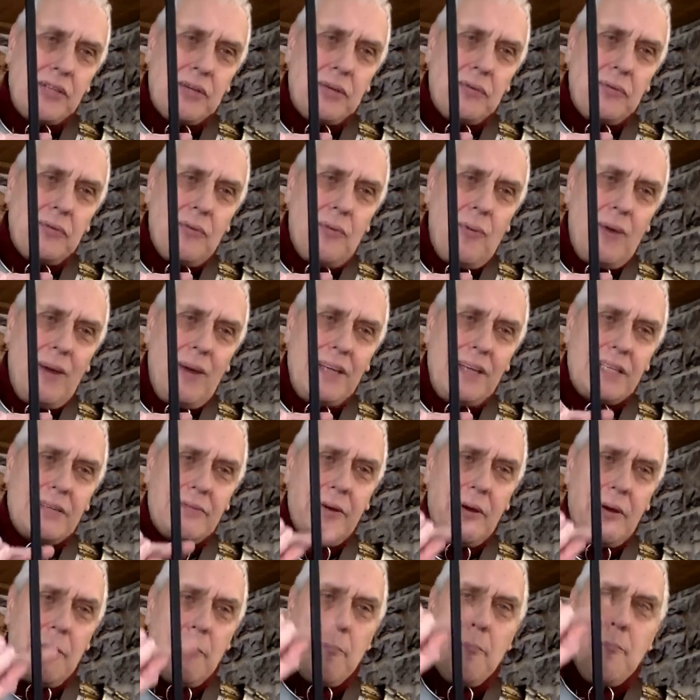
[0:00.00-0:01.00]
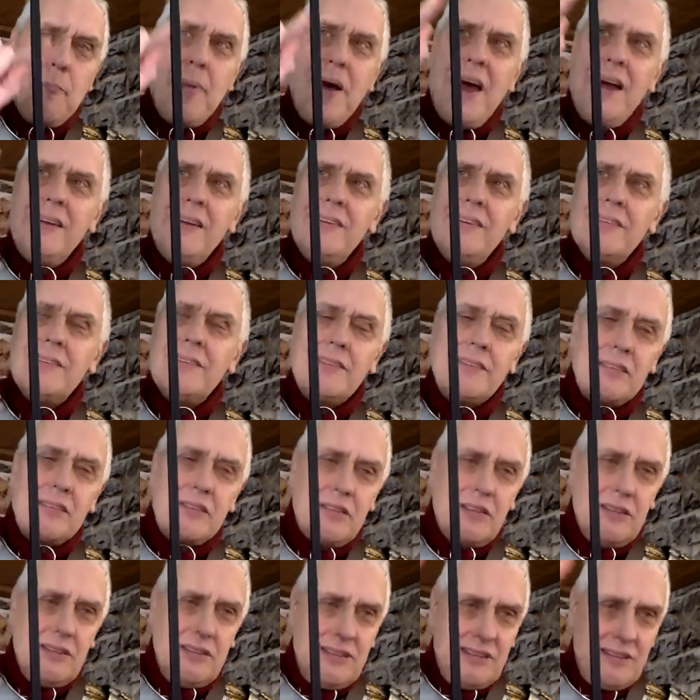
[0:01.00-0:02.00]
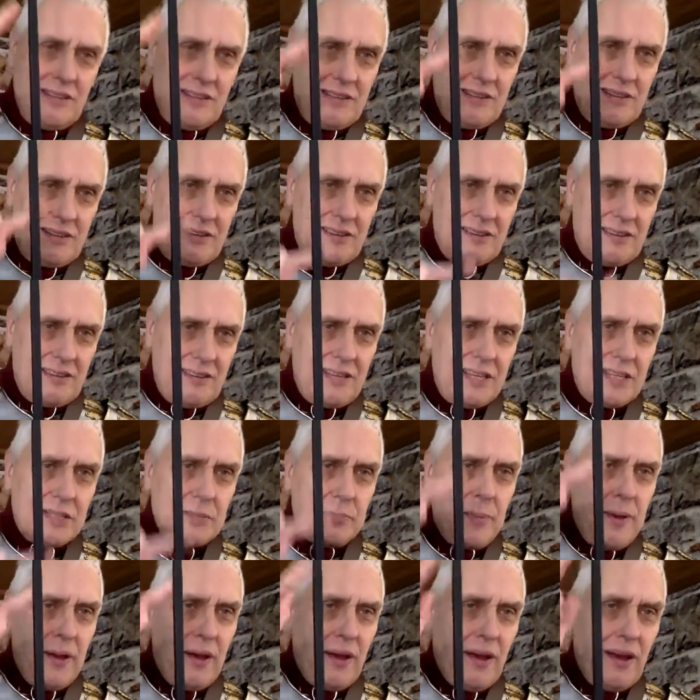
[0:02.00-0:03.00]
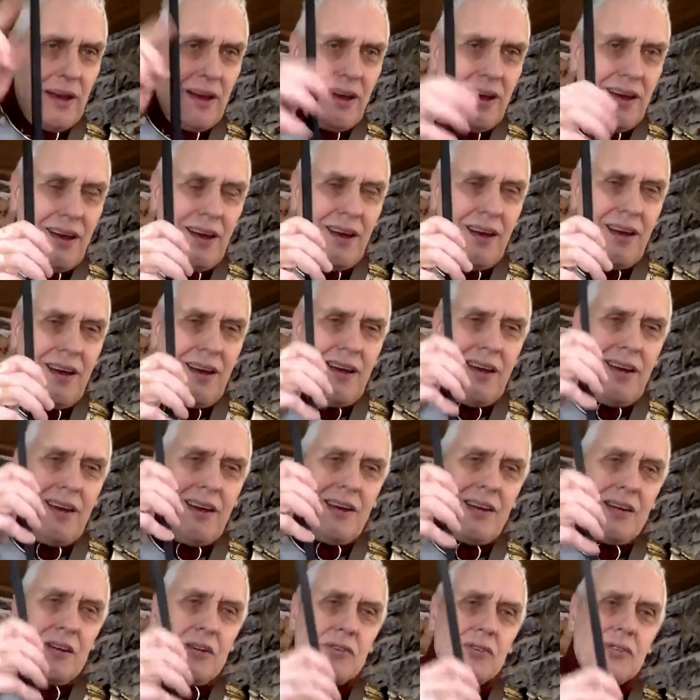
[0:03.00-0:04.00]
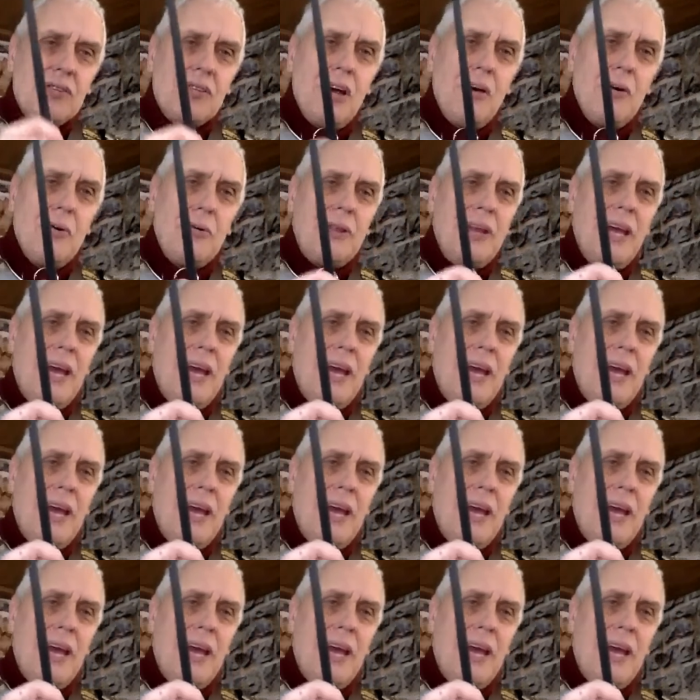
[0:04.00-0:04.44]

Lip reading: the weight of it bends this bit. So the